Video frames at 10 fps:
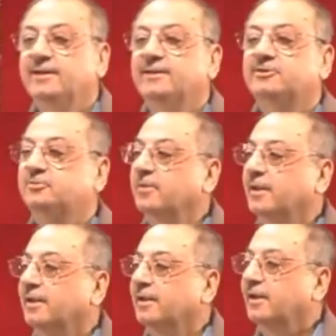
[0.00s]

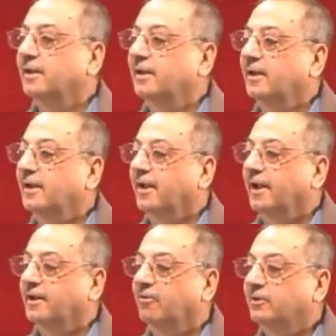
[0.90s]
ismi.
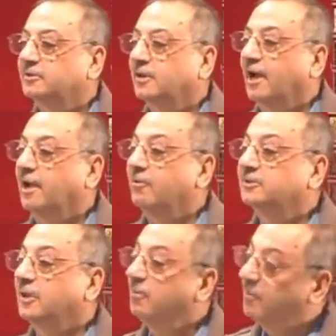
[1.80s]
And I was
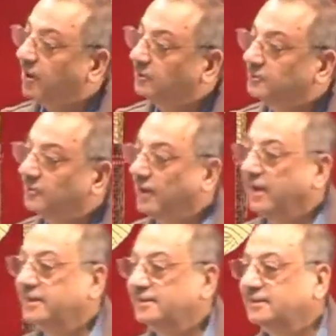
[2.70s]
about to
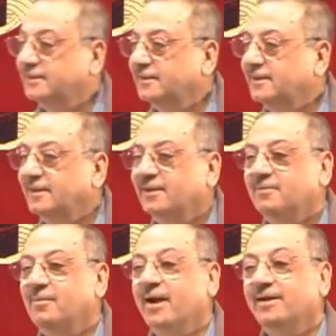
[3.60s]
write
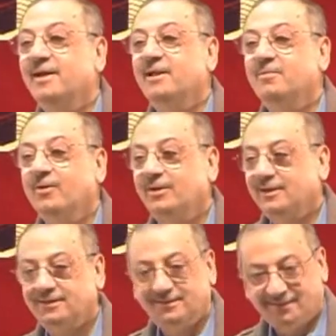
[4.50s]
my name on
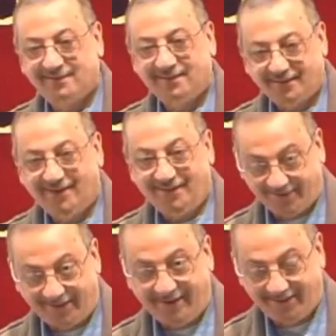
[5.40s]
it.
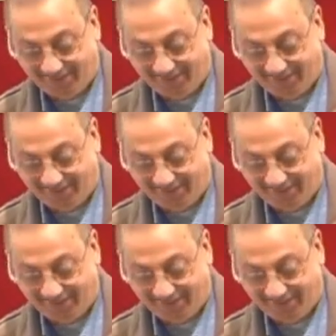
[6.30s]
Okay?